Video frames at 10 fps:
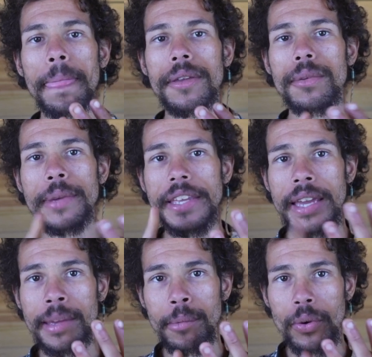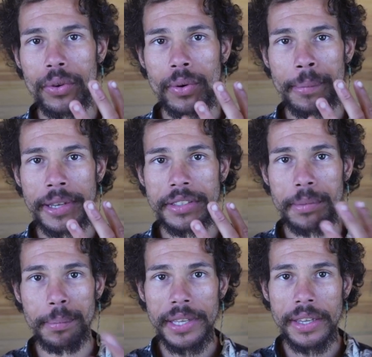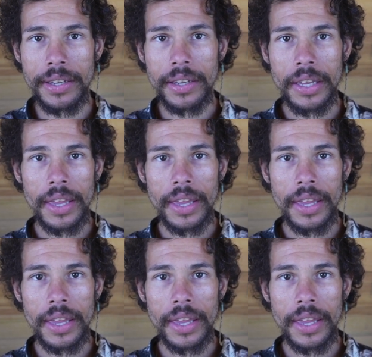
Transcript: You became who you were meant to be.